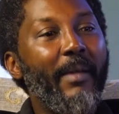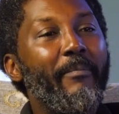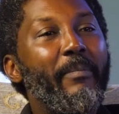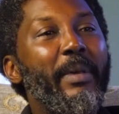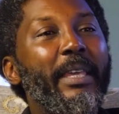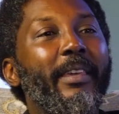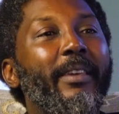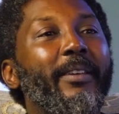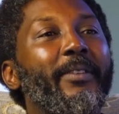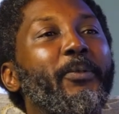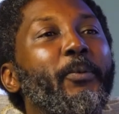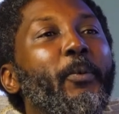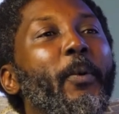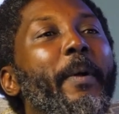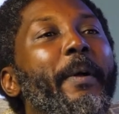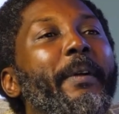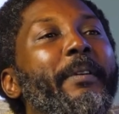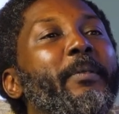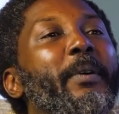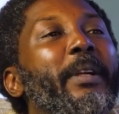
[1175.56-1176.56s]
because
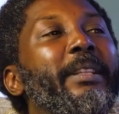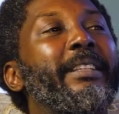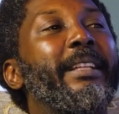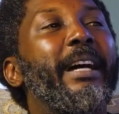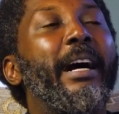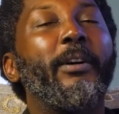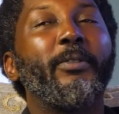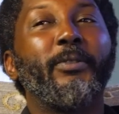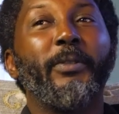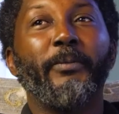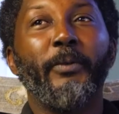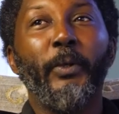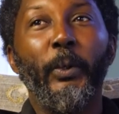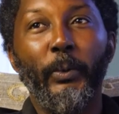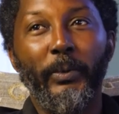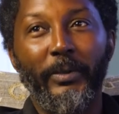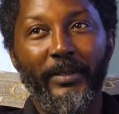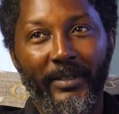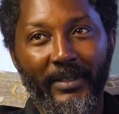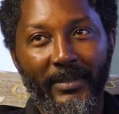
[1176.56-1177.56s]
we're running out of
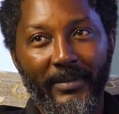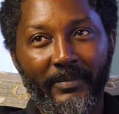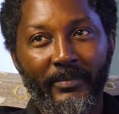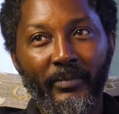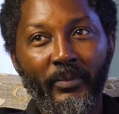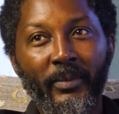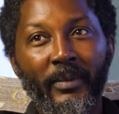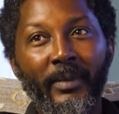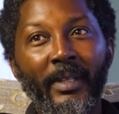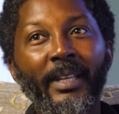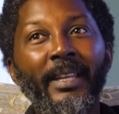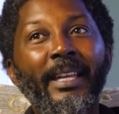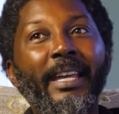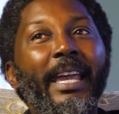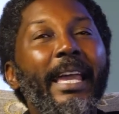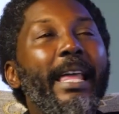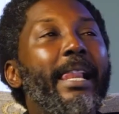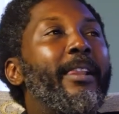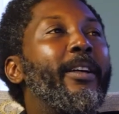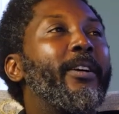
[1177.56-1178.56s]
goods.
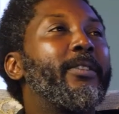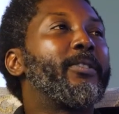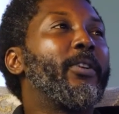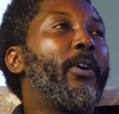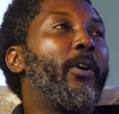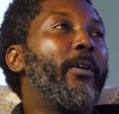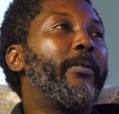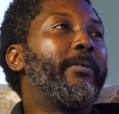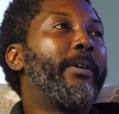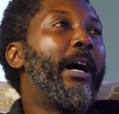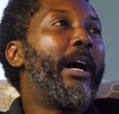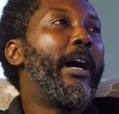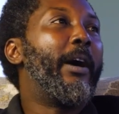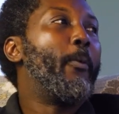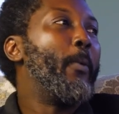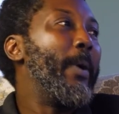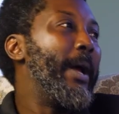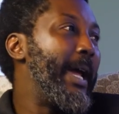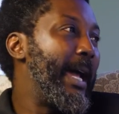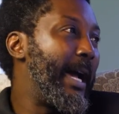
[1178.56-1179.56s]
A lot of our
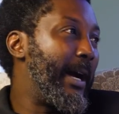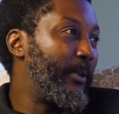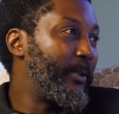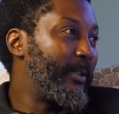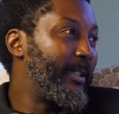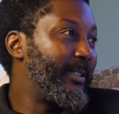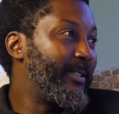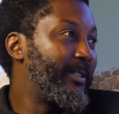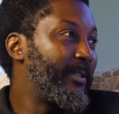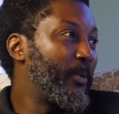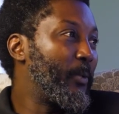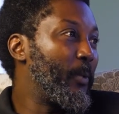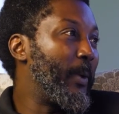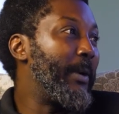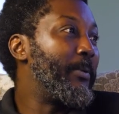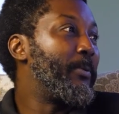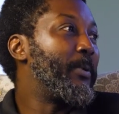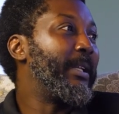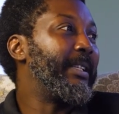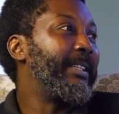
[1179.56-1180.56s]
warehouses
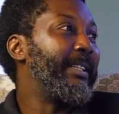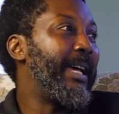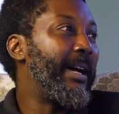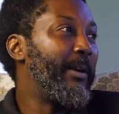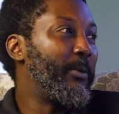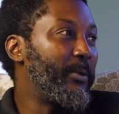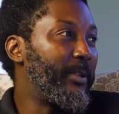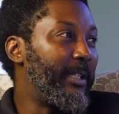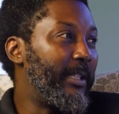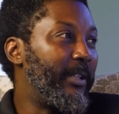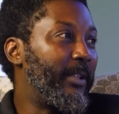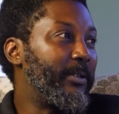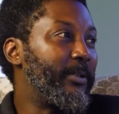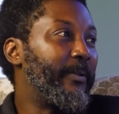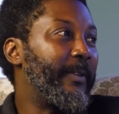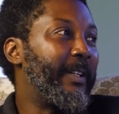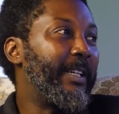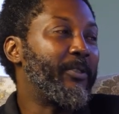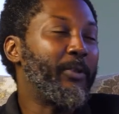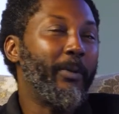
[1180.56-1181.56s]
were running out. A lot
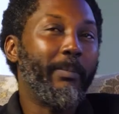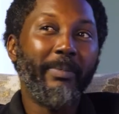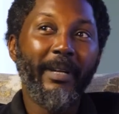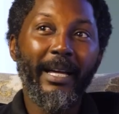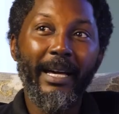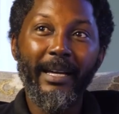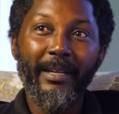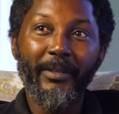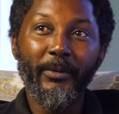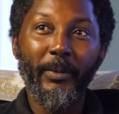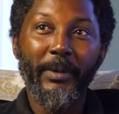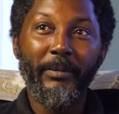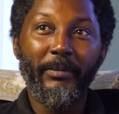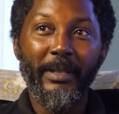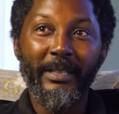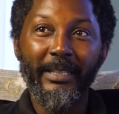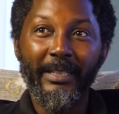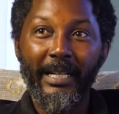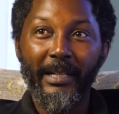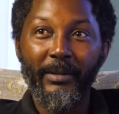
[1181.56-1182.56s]
of our suppliers were
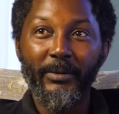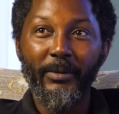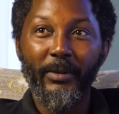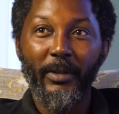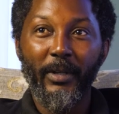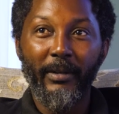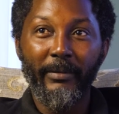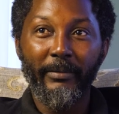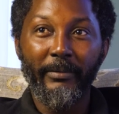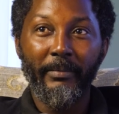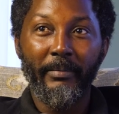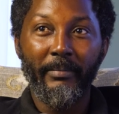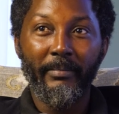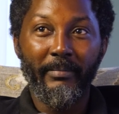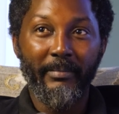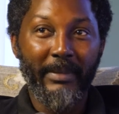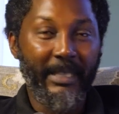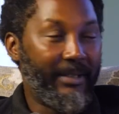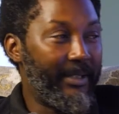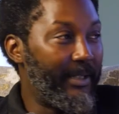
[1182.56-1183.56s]
running out of
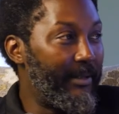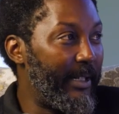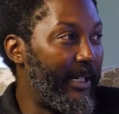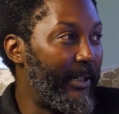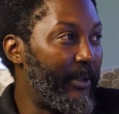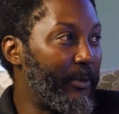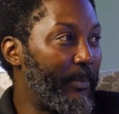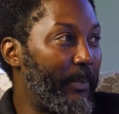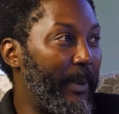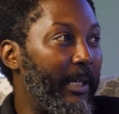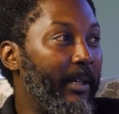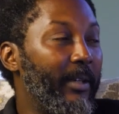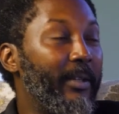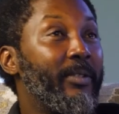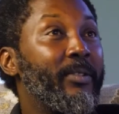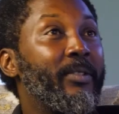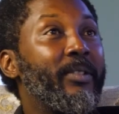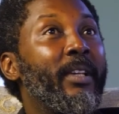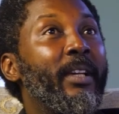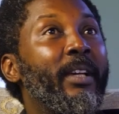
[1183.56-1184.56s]
materials
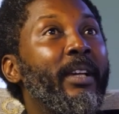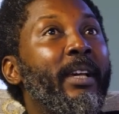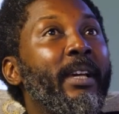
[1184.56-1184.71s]
because